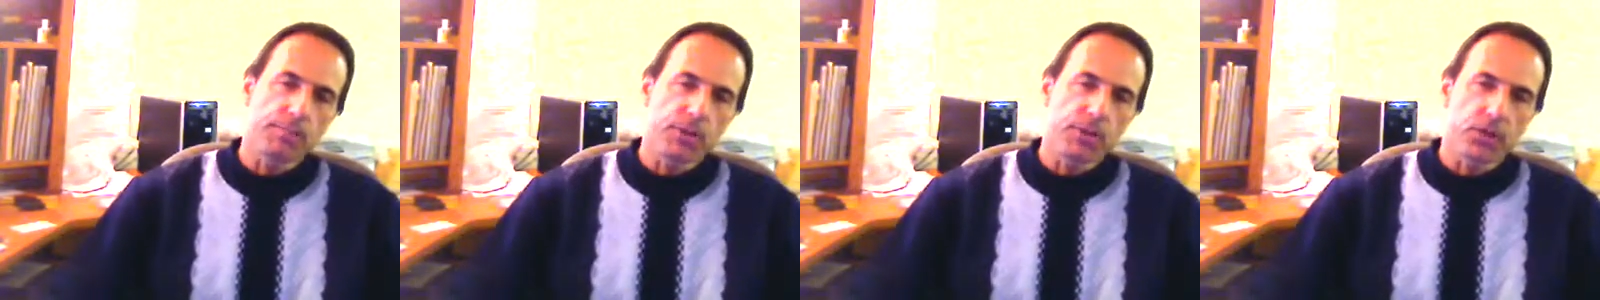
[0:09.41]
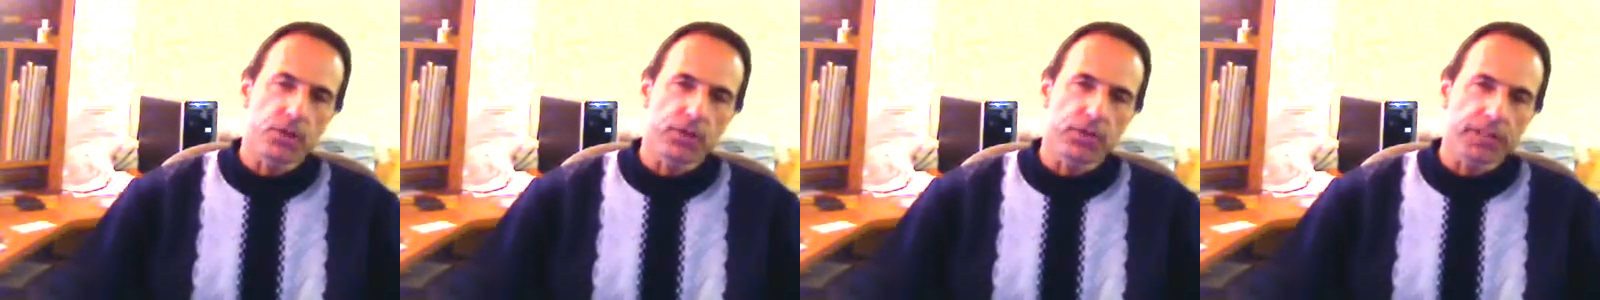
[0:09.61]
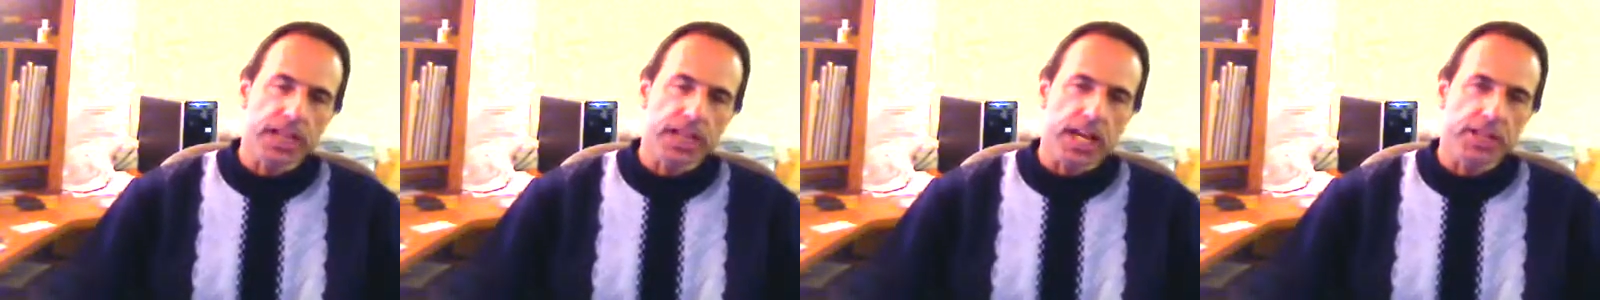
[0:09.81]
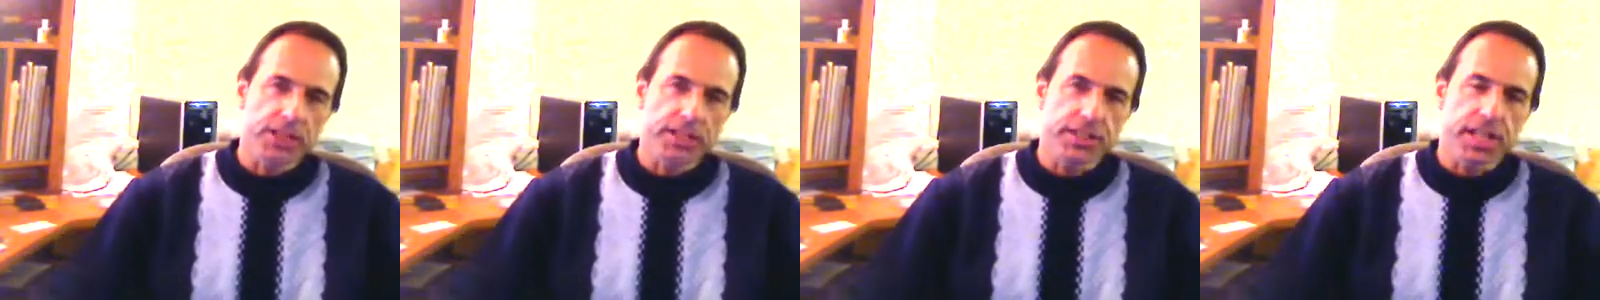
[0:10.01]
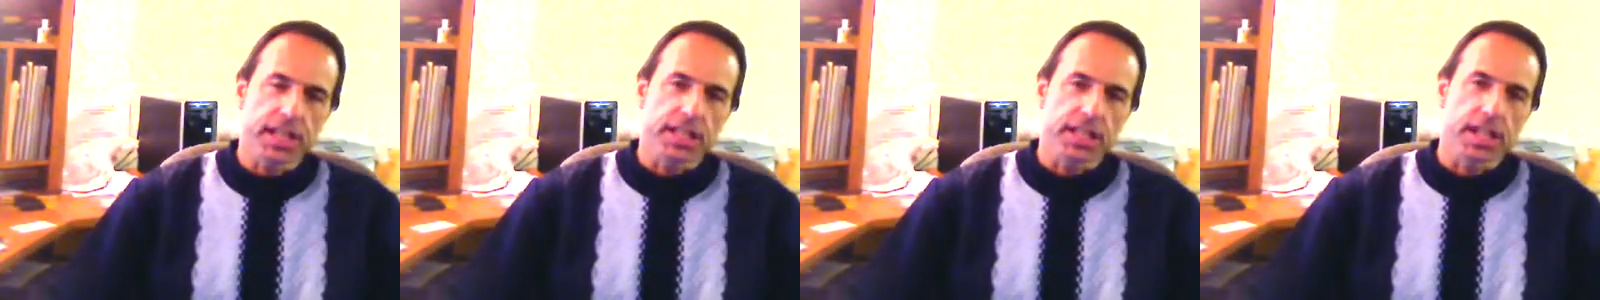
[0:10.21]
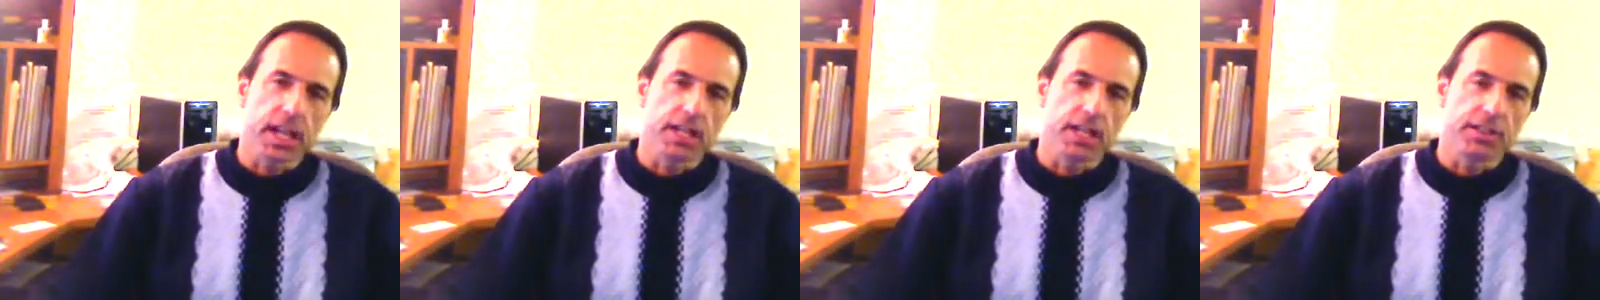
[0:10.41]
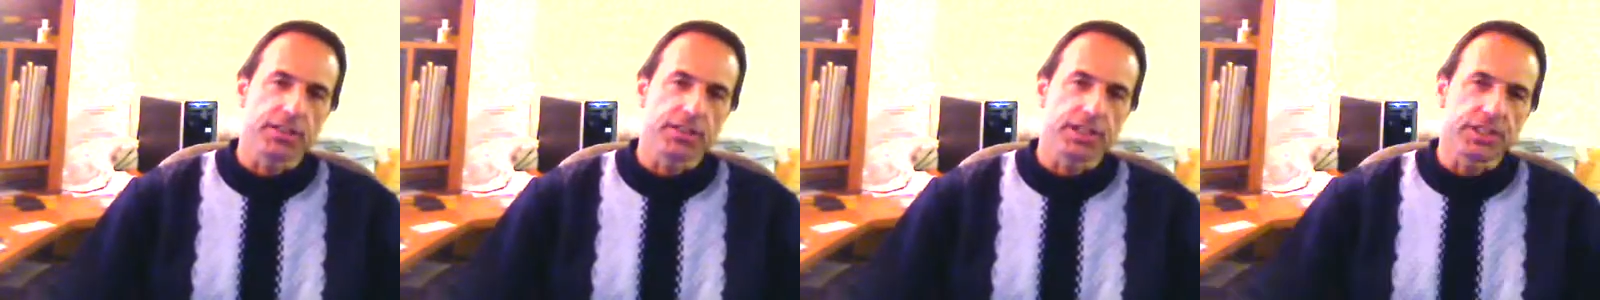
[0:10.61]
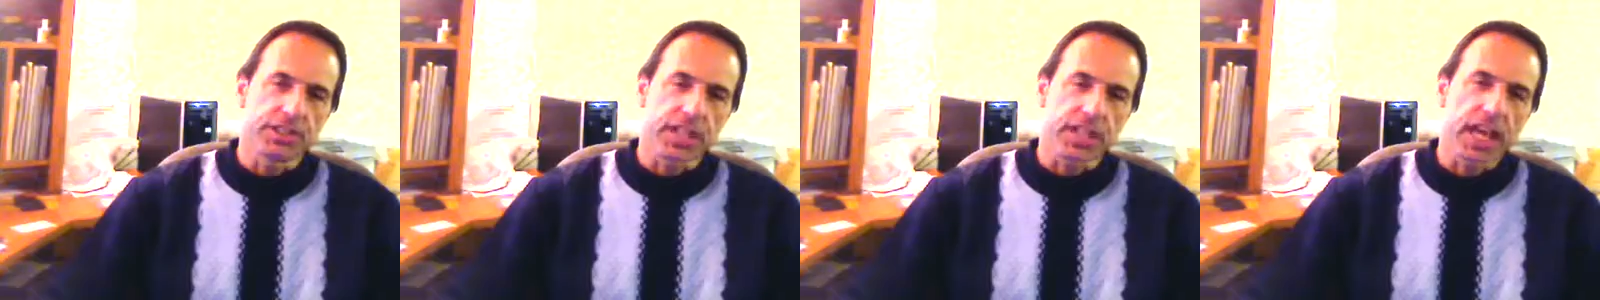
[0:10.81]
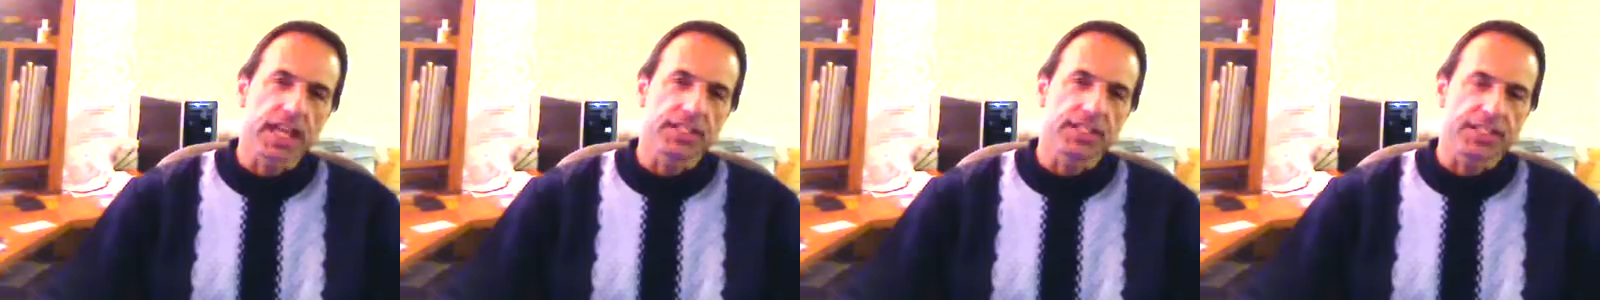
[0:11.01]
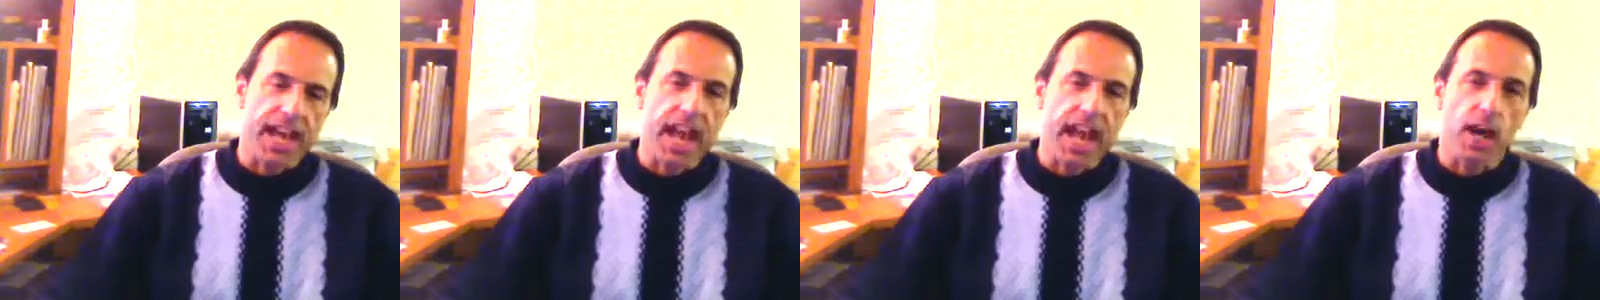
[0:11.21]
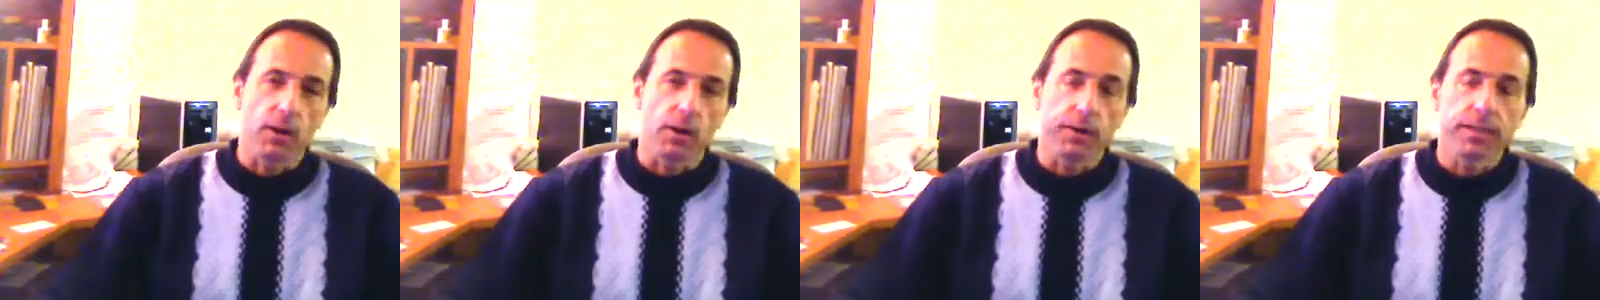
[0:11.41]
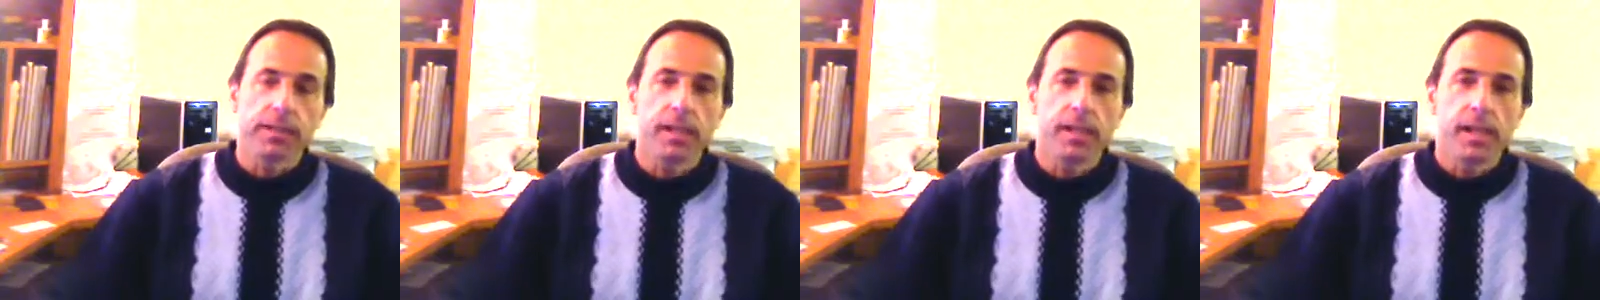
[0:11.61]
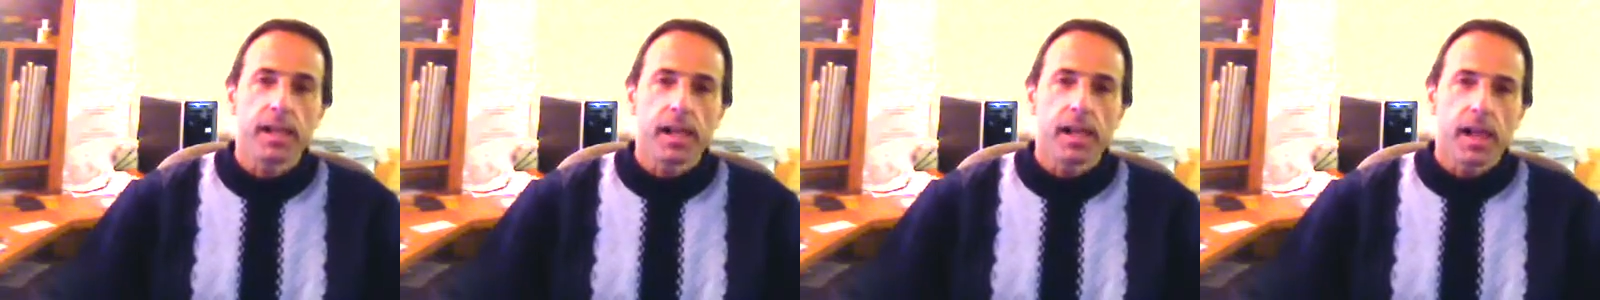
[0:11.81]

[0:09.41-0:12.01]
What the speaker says: purification technology stands out